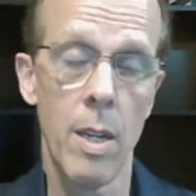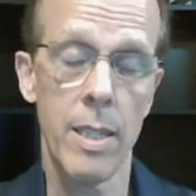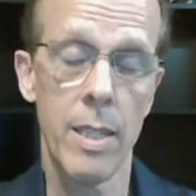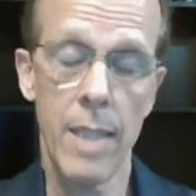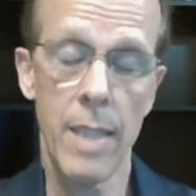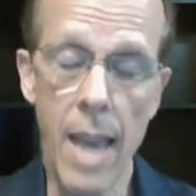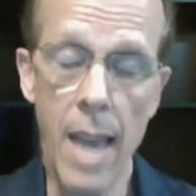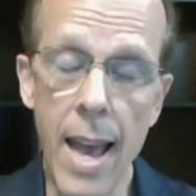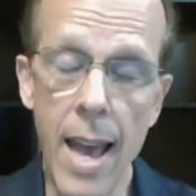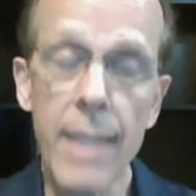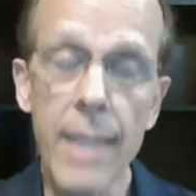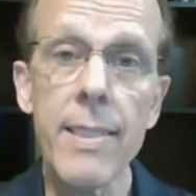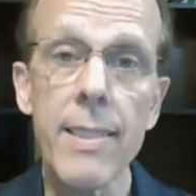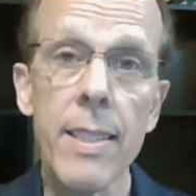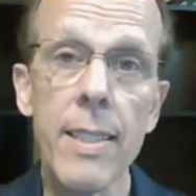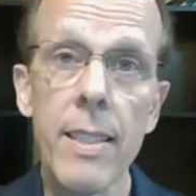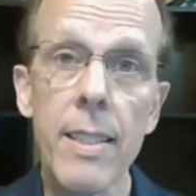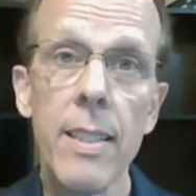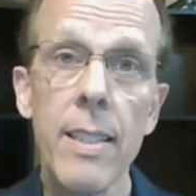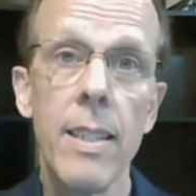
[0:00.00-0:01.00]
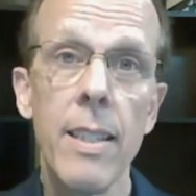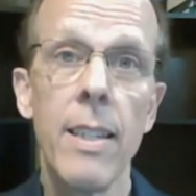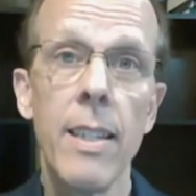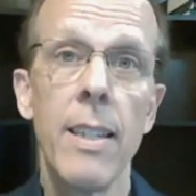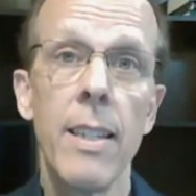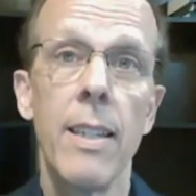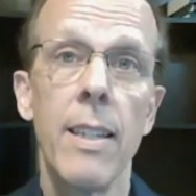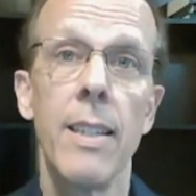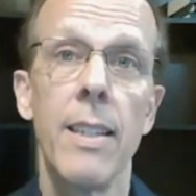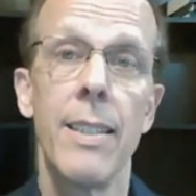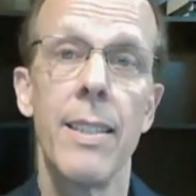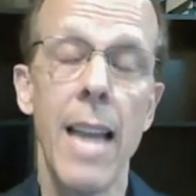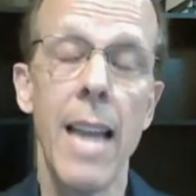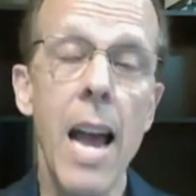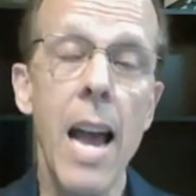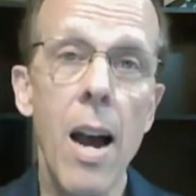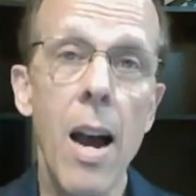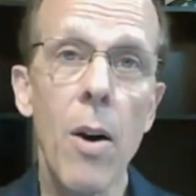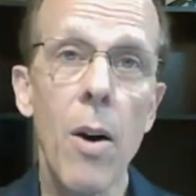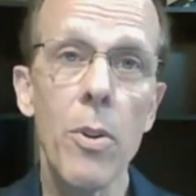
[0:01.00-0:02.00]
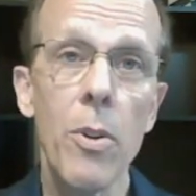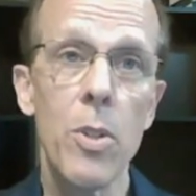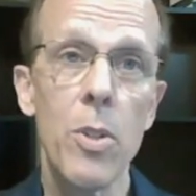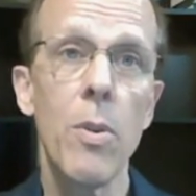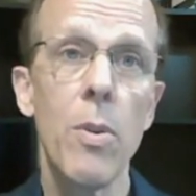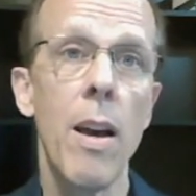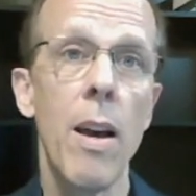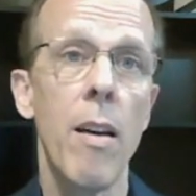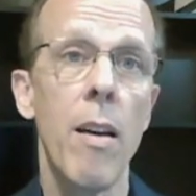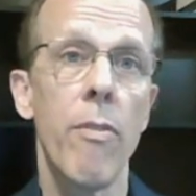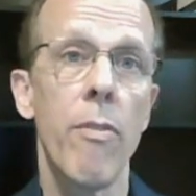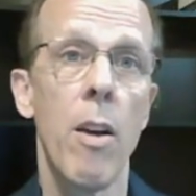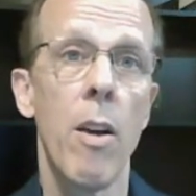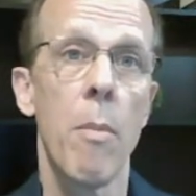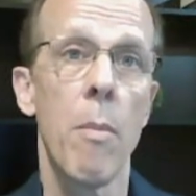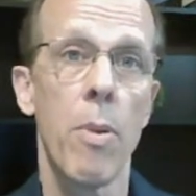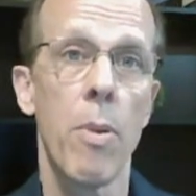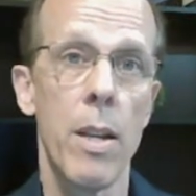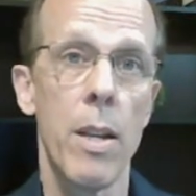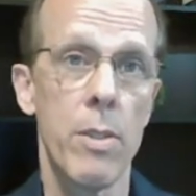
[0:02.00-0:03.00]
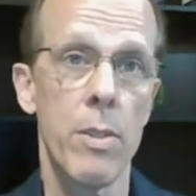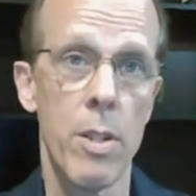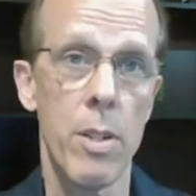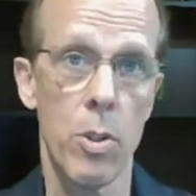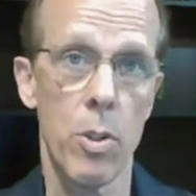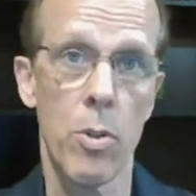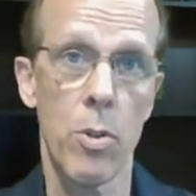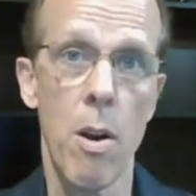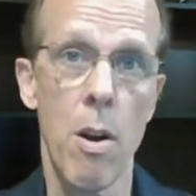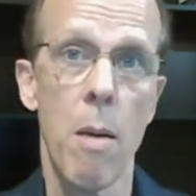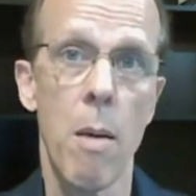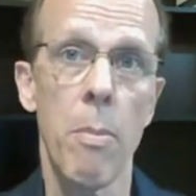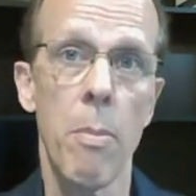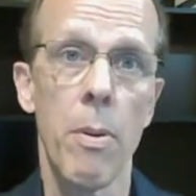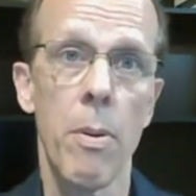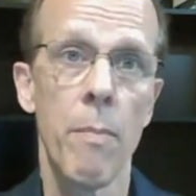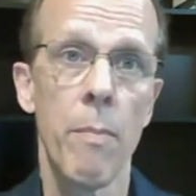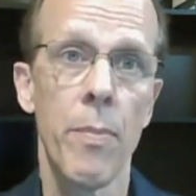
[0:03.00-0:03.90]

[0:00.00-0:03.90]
Yet, now you have President Trump.